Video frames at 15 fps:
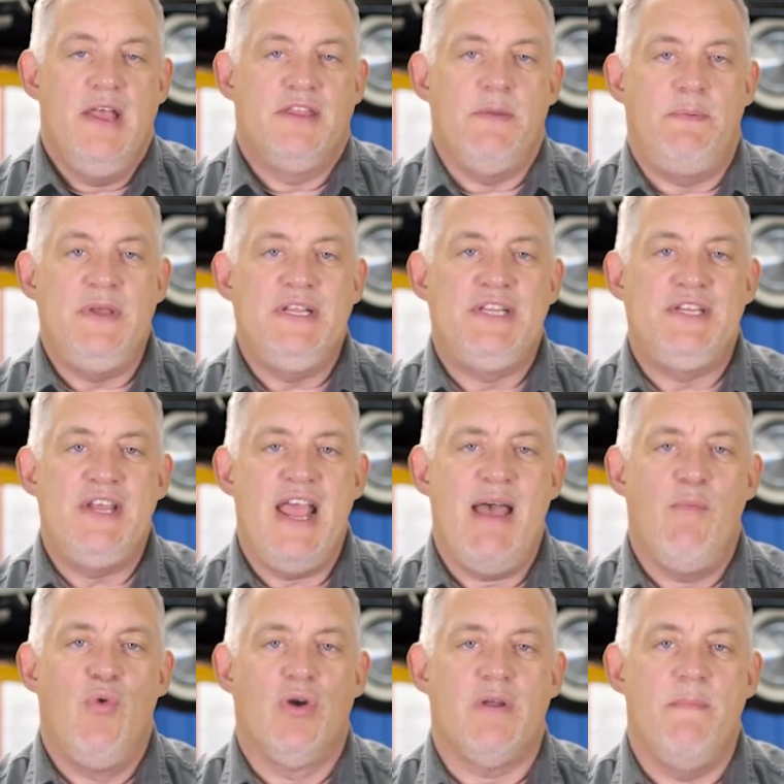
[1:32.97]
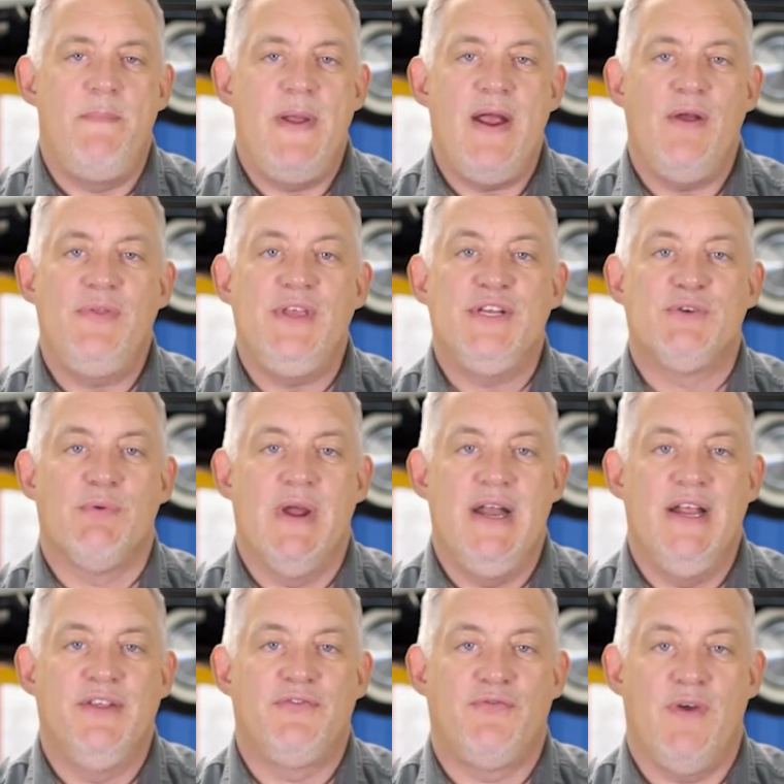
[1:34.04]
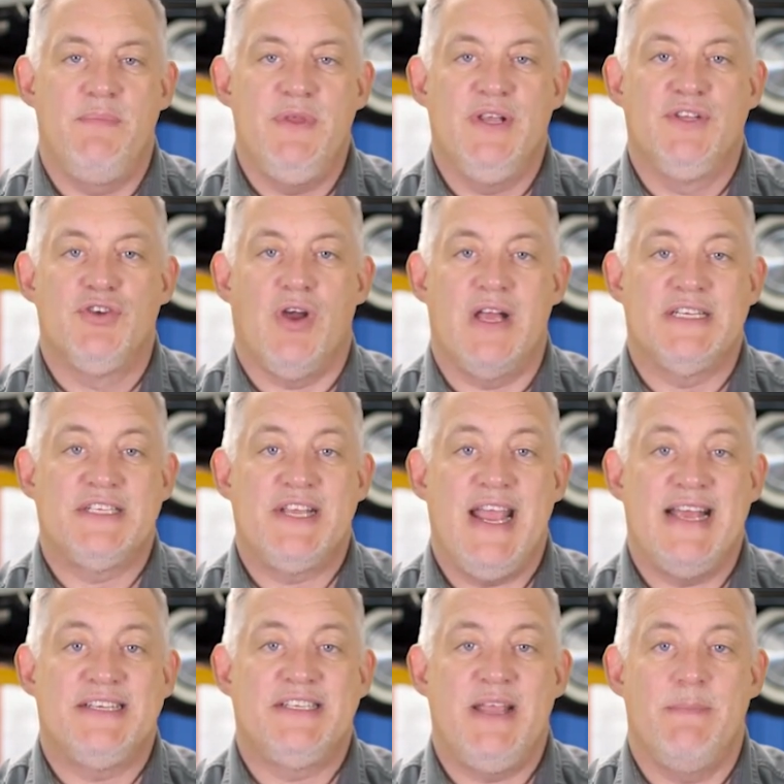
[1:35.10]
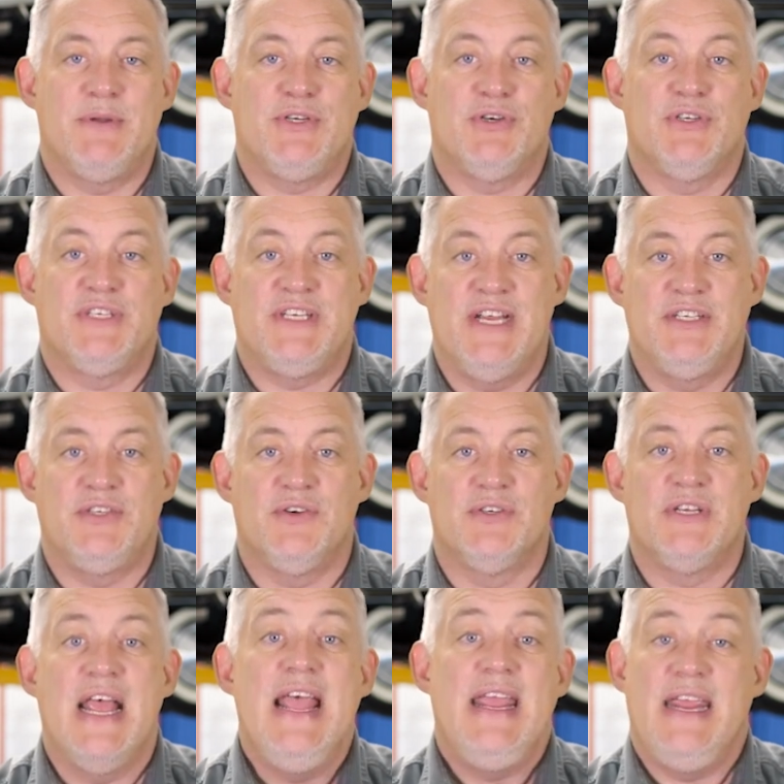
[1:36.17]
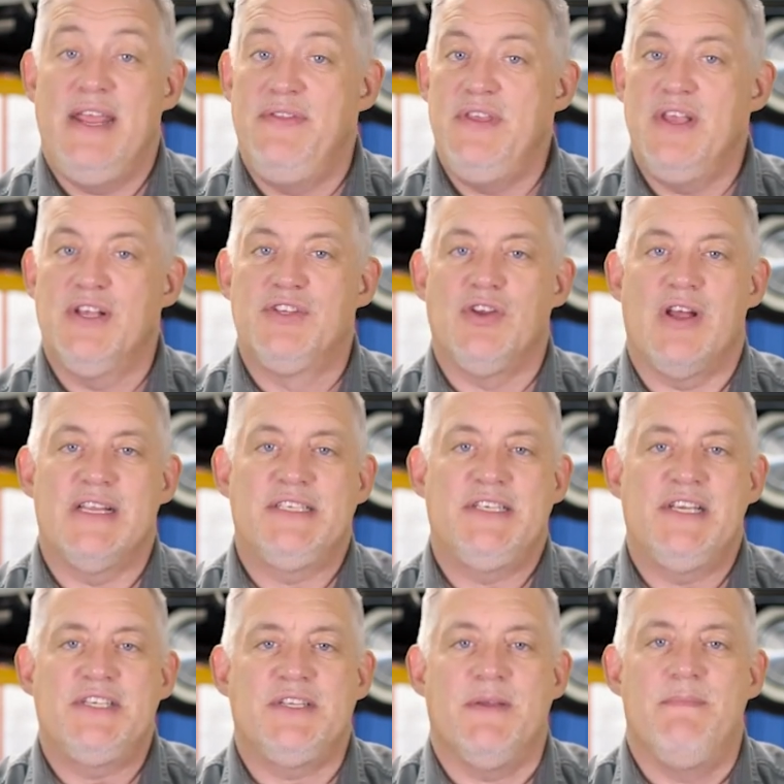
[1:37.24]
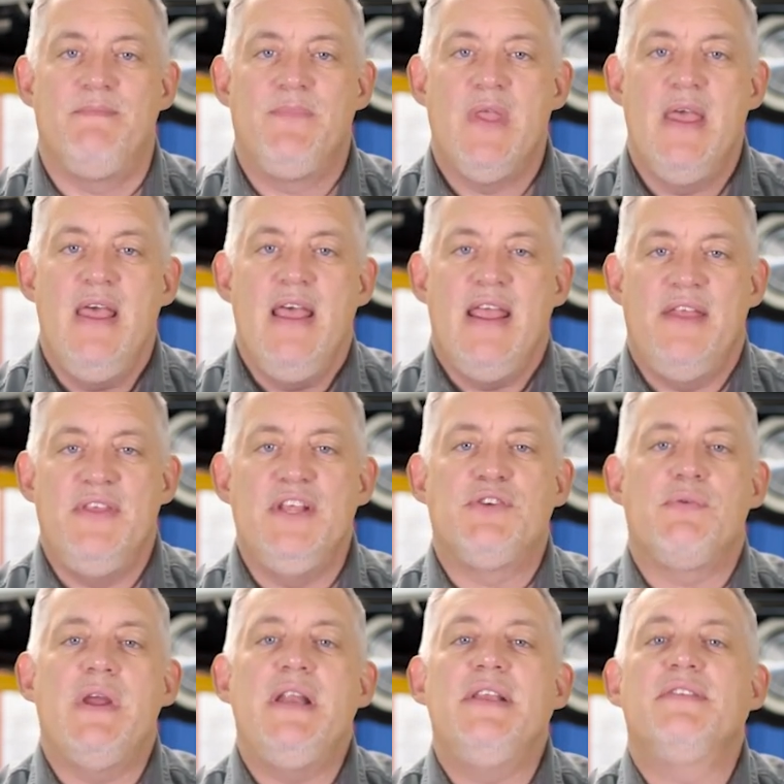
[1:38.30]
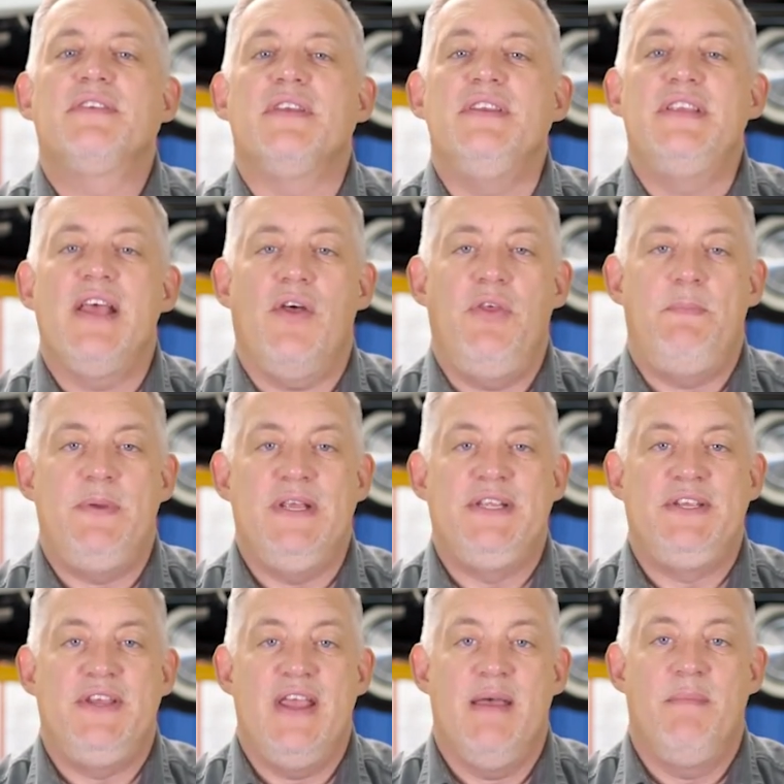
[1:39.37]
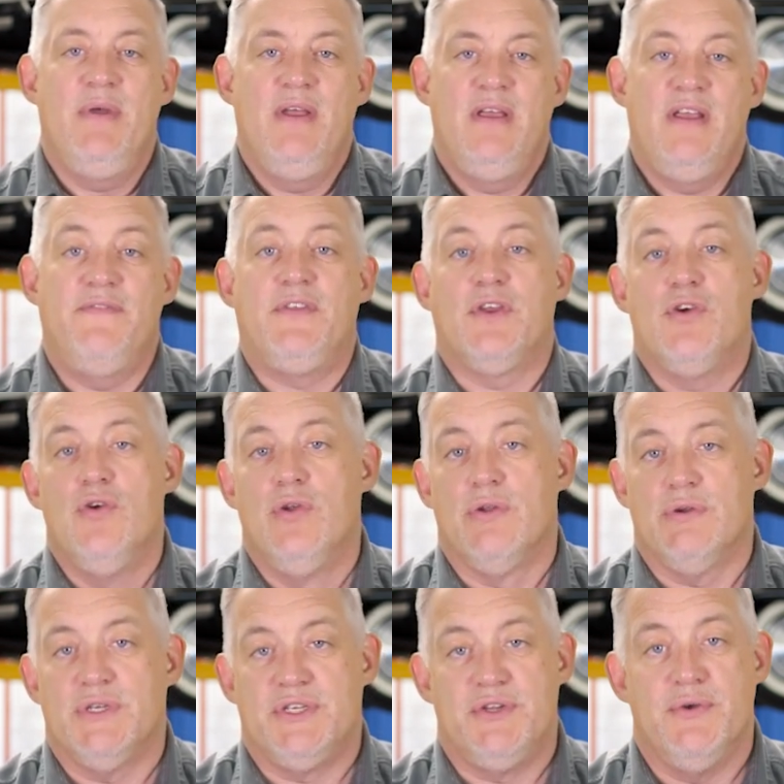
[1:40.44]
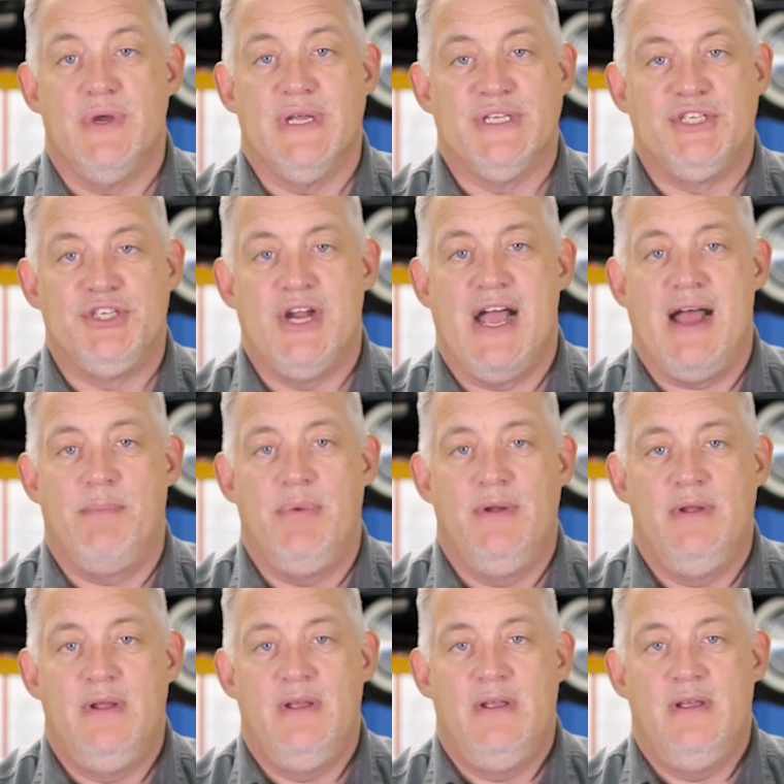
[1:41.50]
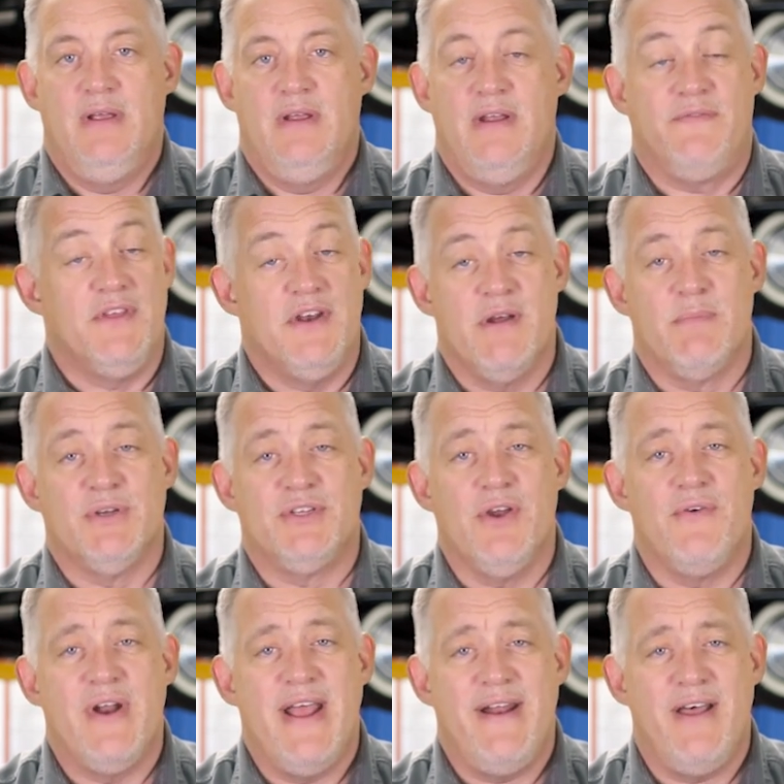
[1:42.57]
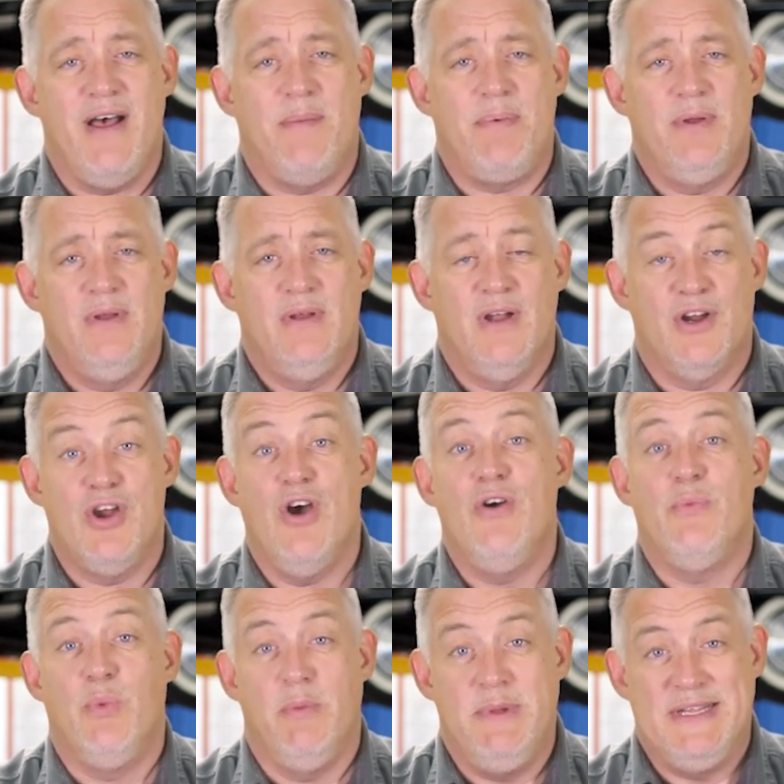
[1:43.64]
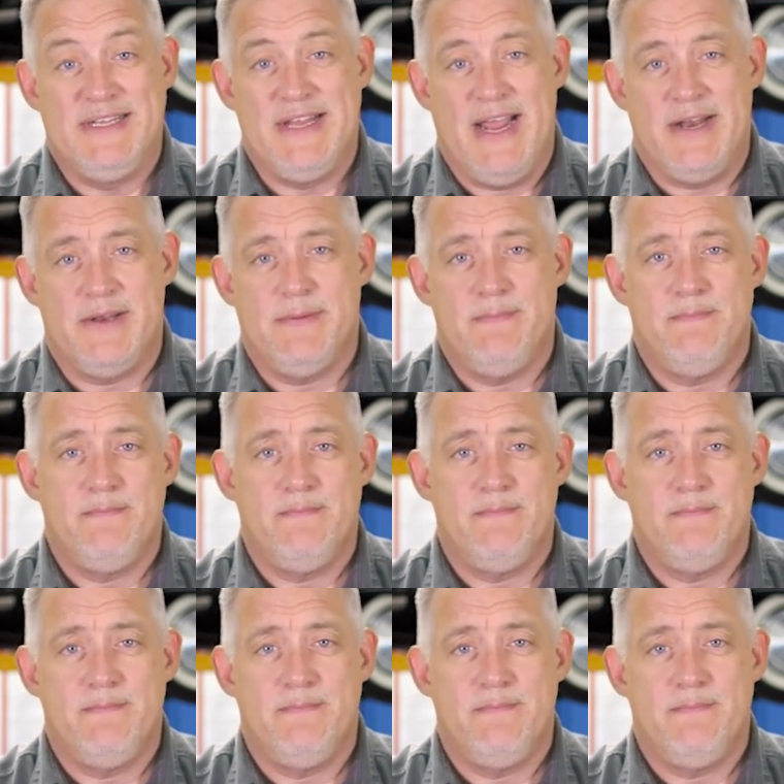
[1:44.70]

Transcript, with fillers: The PCM will compare these readings from the exhaust gas temperature sensors in the exhaust system, and these readings can tell the PCM if the cooler is doing its job. If the numbers don't add up, a code will be set.